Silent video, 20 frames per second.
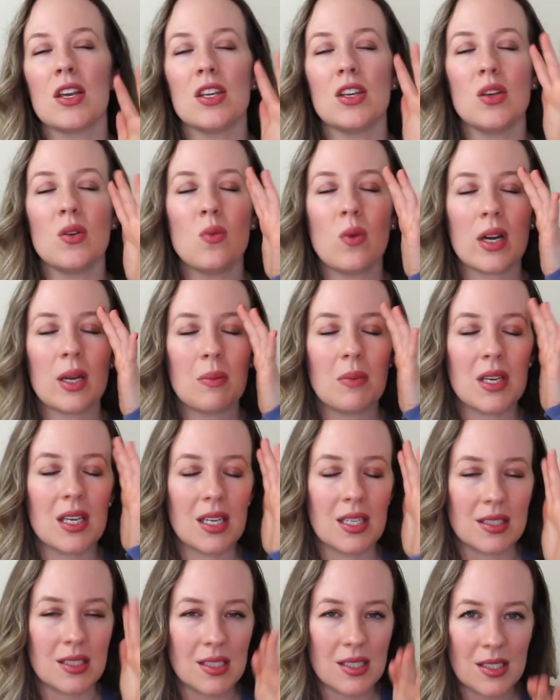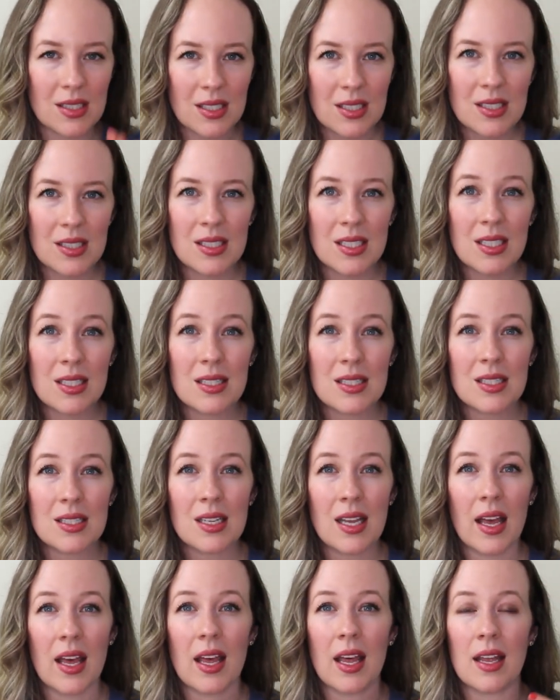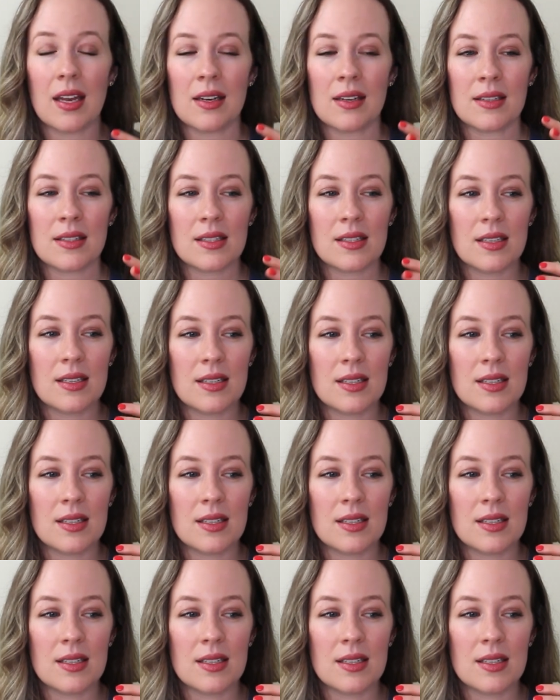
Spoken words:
You want to be consistent and